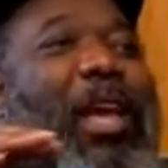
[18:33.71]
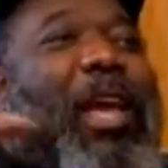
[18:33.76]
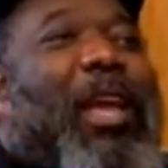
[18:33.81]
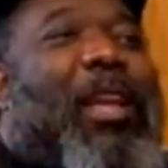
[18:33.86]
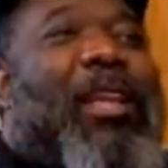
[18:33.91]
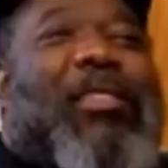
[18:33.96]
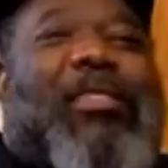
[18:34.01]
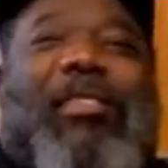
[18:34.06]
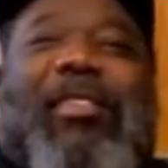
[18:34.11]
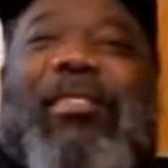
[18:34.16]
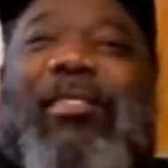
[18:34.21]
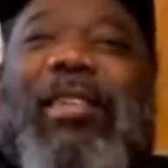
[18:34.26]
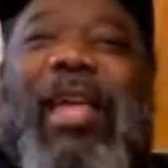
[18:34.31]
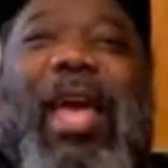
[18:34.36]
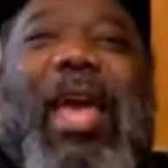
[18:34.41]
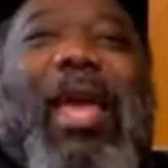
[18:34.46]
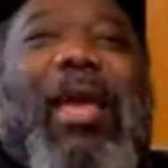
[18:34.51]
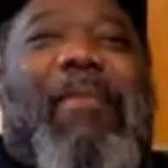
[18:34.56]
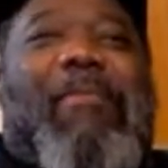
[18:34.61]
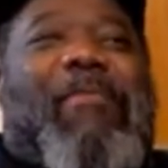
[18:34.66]
And it's the
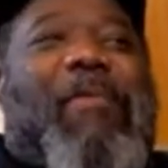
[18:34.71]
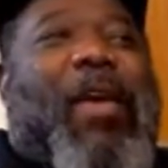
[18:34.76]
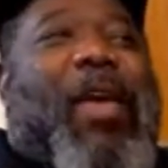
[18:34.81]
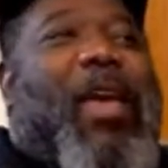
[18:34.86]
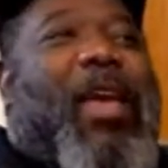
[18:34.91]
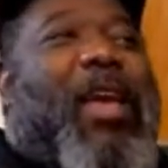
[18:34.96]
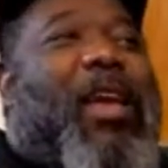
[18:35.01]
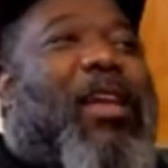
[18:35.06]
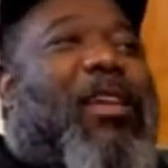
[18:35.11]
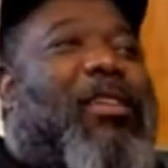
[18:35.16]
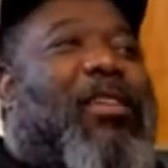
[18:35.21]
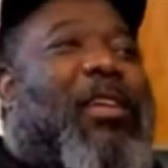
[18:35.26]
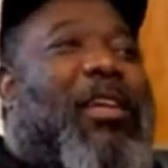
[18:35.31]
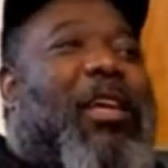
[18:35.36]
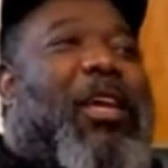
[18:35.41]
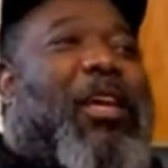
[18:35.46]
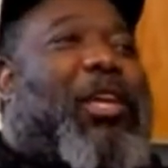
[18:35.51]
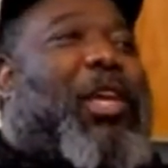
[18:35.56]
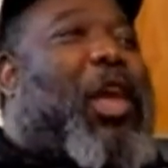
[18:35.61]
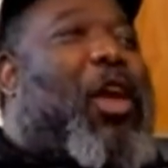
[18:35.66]
same fan
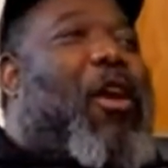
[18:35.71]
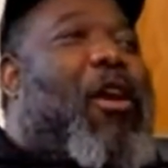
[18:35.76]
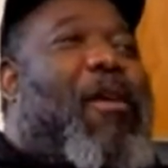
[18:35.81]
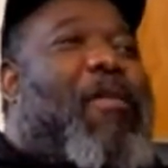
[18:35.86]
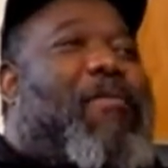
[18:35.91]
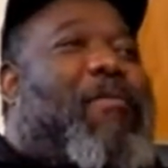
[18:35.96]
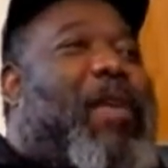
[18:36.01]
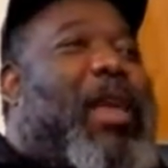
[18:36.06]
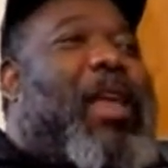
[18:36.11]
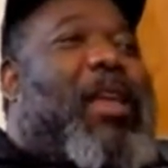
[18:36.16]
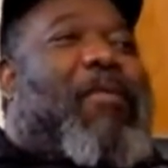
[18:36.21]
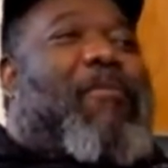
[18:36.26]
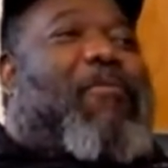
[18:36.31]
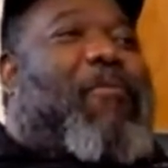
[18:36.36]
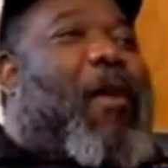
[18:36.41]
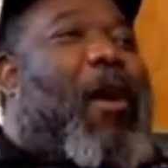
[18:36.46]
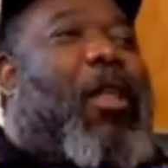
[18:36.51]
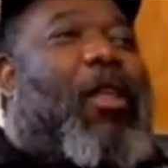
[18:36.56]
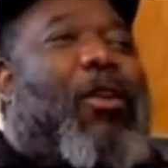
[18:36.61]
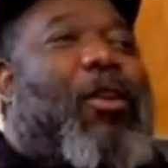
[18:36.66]
caravan and
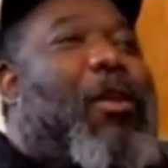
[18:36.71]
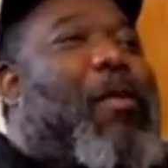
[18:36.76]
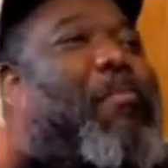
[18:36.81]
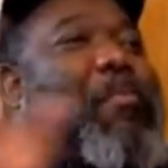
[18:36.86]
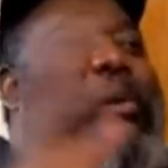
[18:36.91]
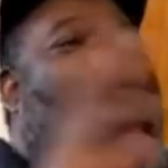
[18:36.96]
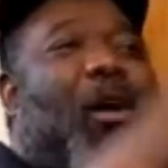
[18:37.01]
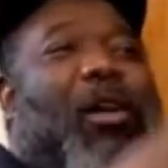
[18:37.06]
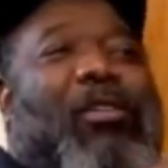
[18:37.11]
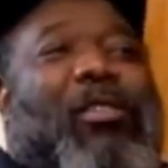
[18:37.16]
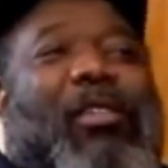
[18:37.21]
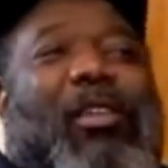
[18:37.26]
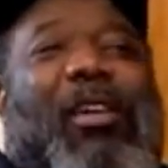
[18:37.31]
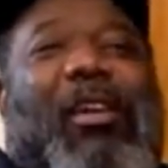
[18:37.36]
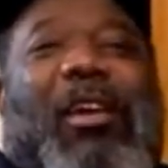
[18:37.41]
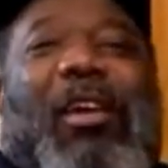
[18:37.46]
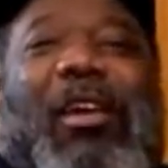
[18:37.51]
following the bus.